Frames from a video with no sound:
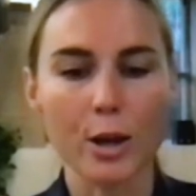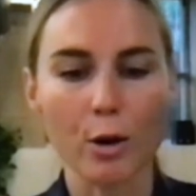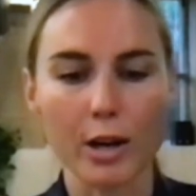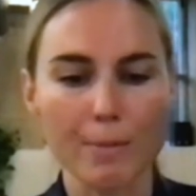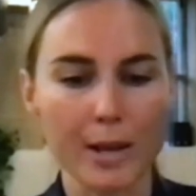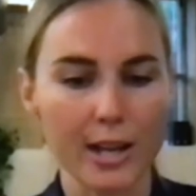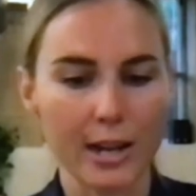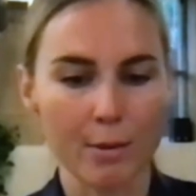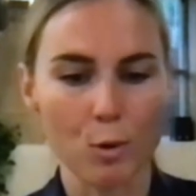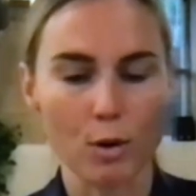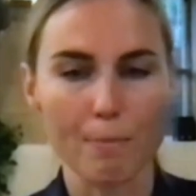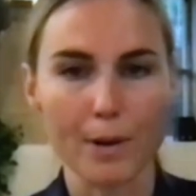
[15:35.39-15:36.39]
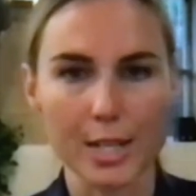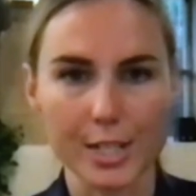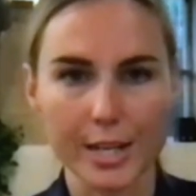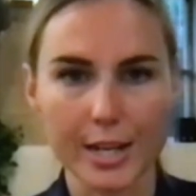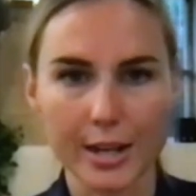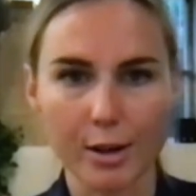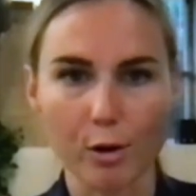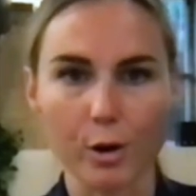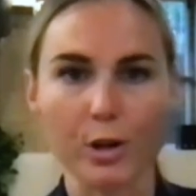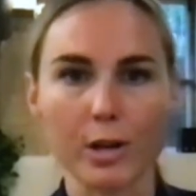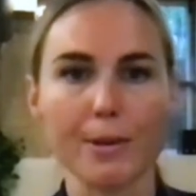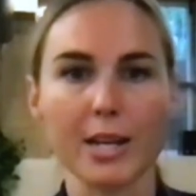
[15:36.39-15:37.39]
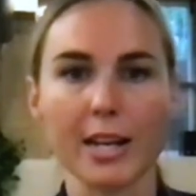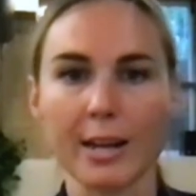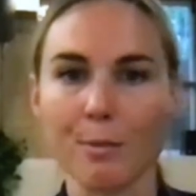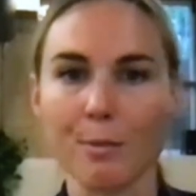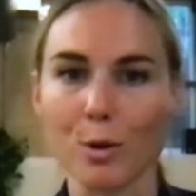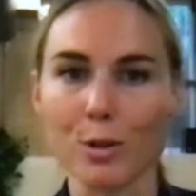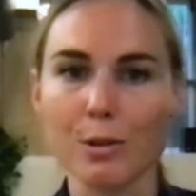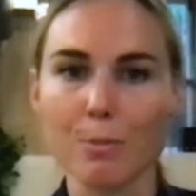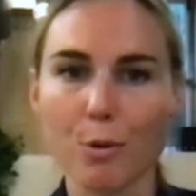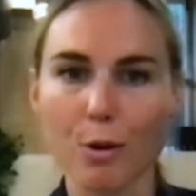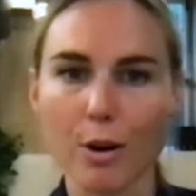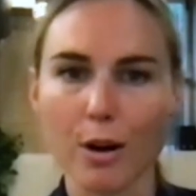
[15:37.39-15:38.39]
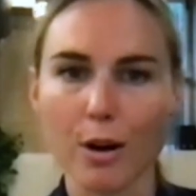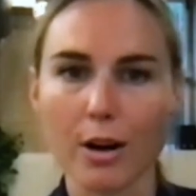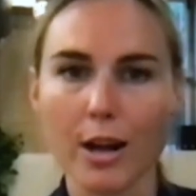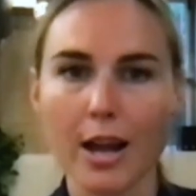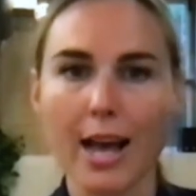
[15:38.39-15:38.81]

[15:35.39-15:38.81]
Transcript: you're going to be getting more budget, you're going to be getting more support,